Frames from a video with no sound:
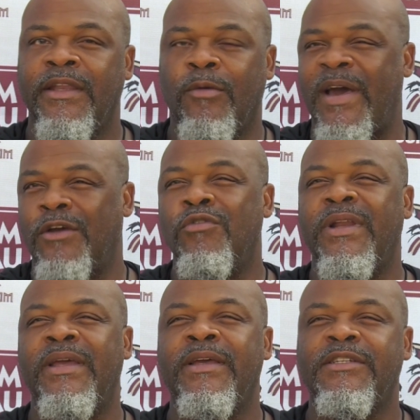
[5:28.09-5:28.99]
no matter who it
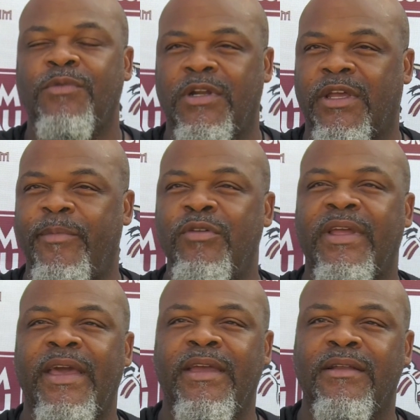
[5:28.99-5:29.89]
is, we're going to
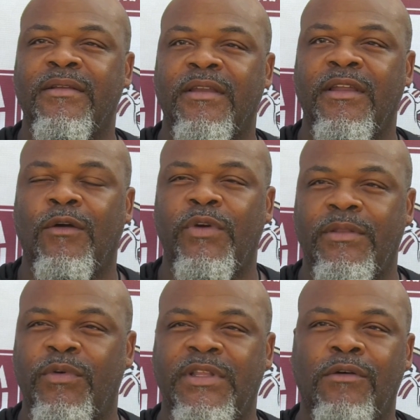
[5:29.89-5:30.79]
communicate, you know,
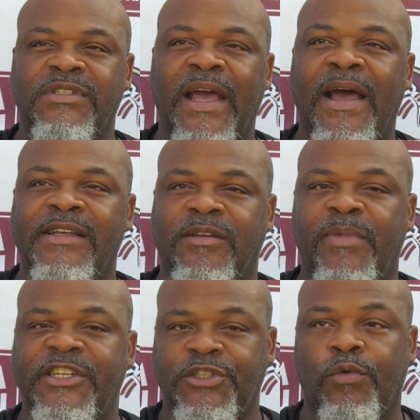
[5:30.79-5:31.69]
with those guys and
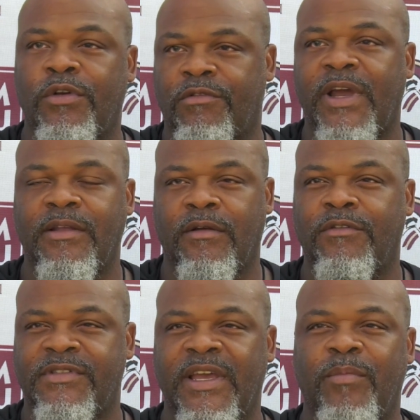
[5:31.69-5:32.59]
make sure we're on
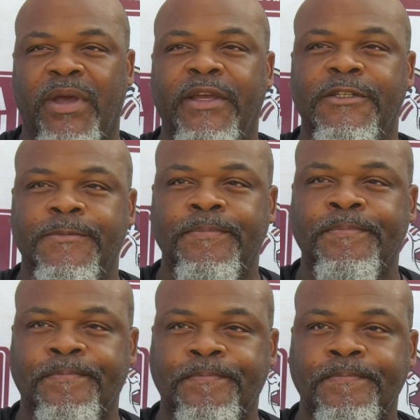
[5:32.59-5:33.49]
the same page.
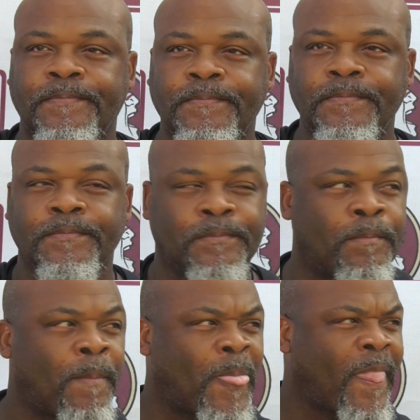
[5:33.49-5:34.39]
I noticed,
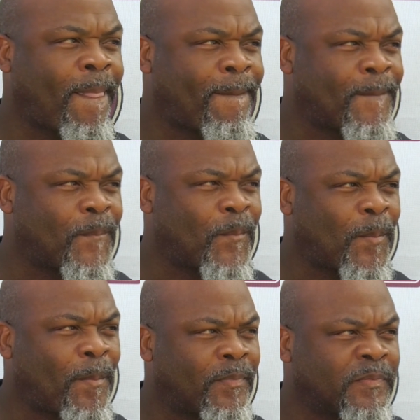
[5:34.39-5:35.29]
I don't know if
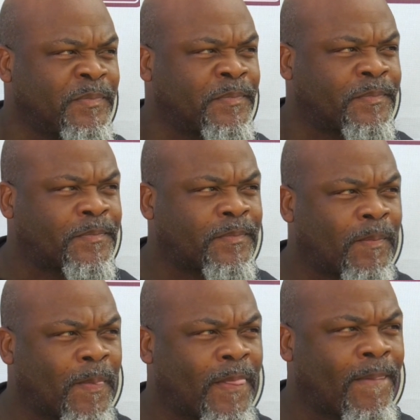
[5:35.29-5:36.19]
he's traveled before,
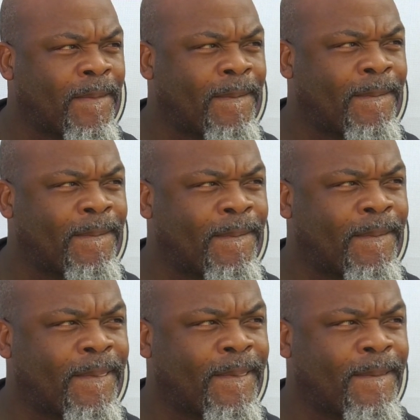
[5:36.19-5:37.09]
but
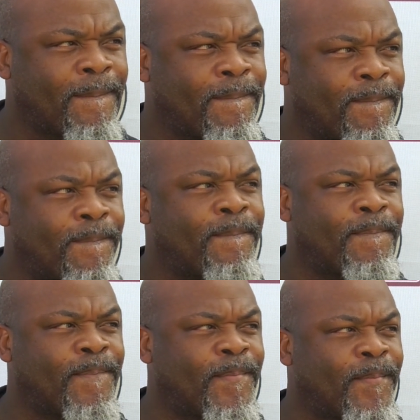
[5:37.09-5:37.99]
Parker traveled. Is he
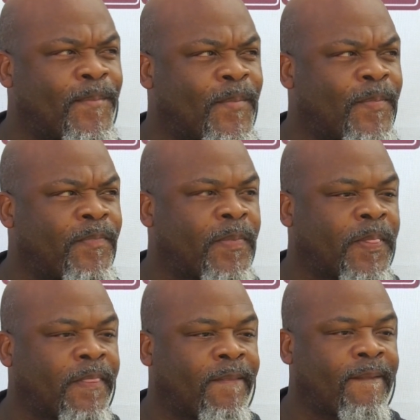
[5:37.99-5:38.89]
getting closer to where he might be able
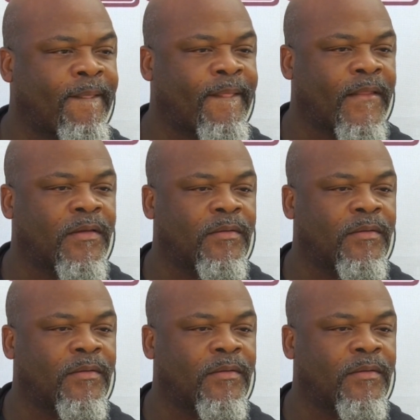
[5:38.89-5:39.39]
to help you guys out?